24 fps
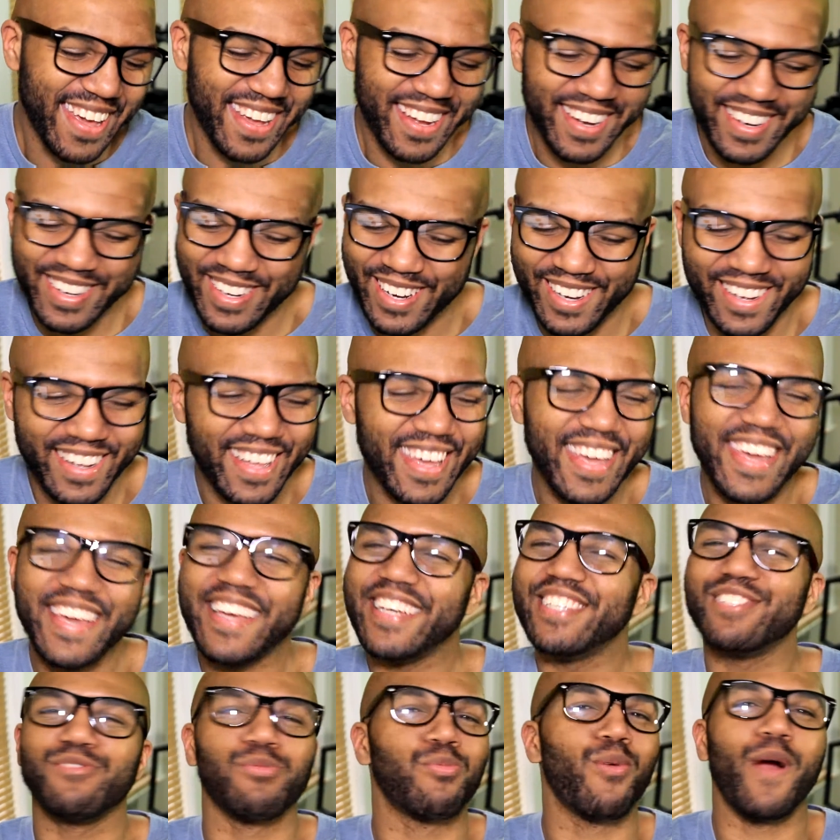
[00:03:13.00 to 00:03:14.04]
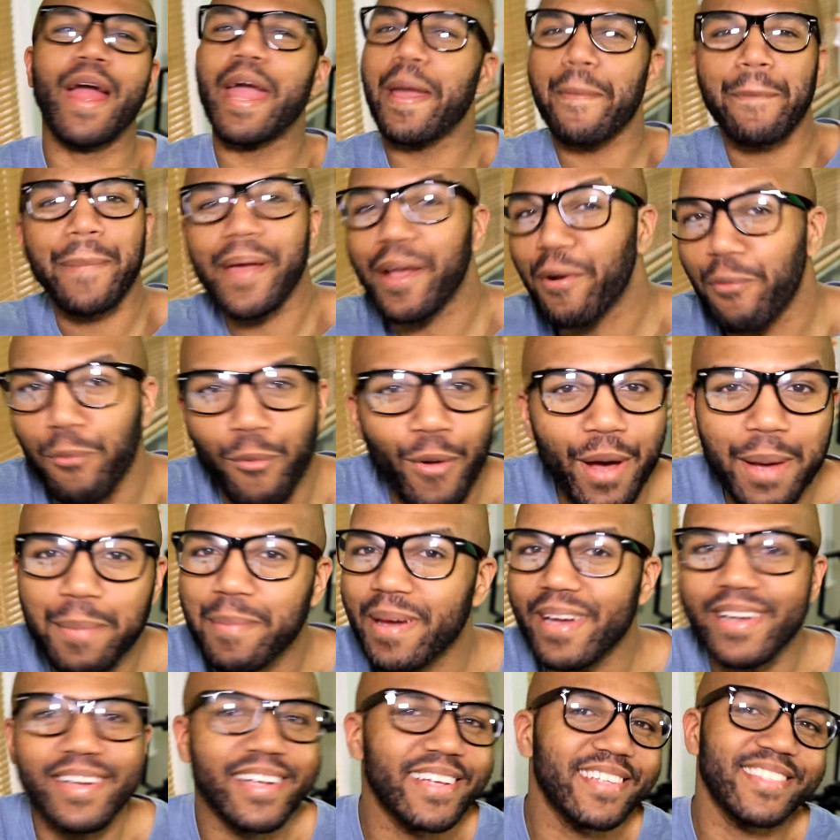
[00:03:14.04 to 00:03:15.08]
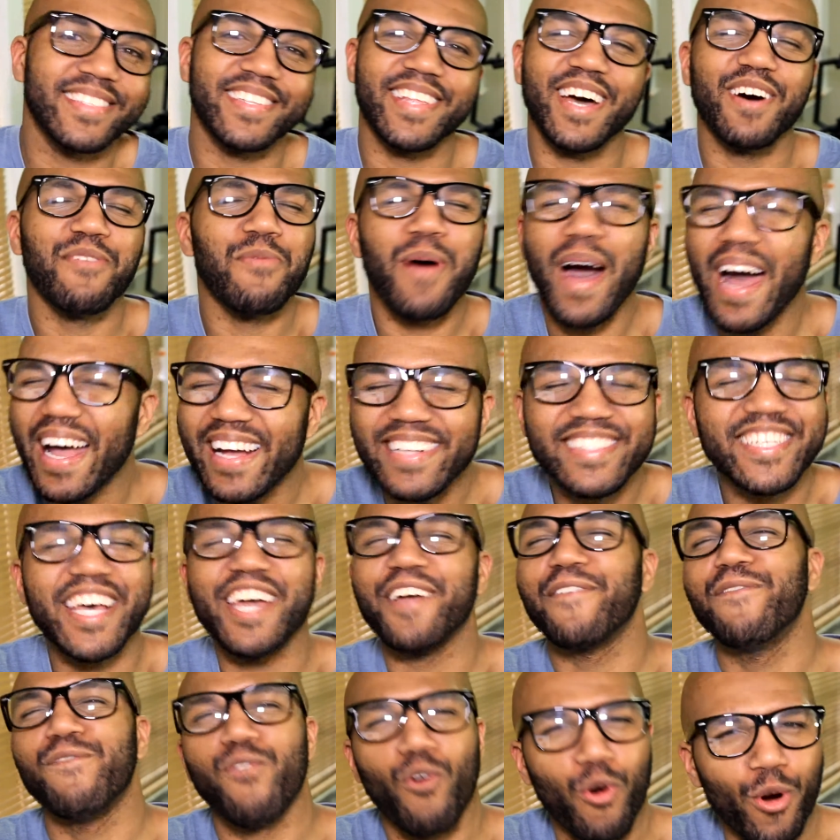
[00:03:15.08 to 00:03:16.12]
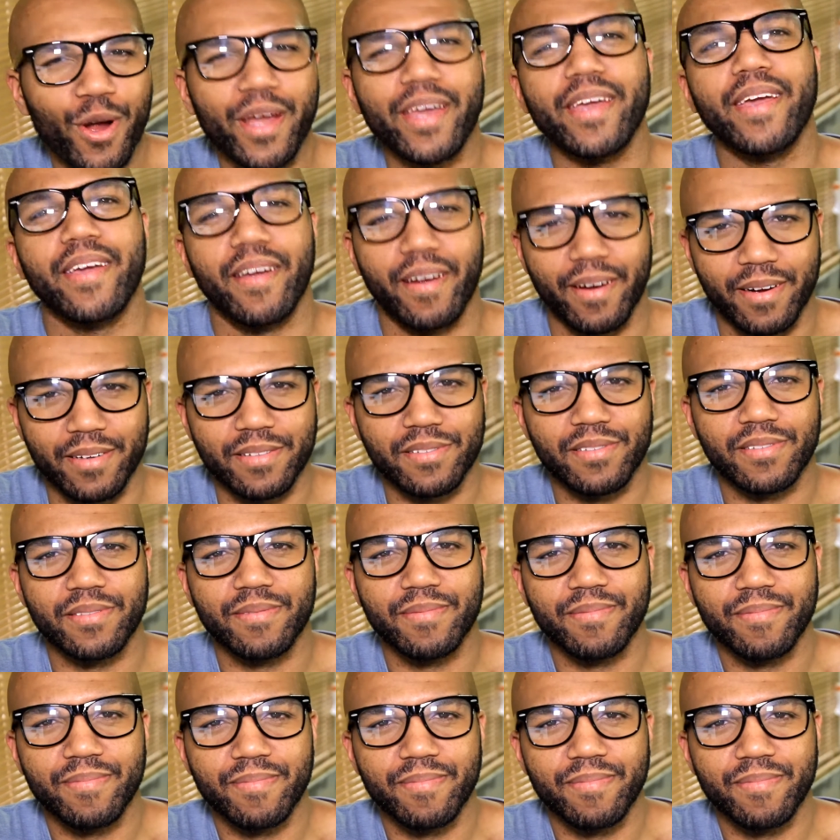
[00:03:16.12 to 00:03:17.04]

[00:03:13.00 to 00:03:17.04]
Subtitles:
he's raping women and stuff. Why did it take 40 years?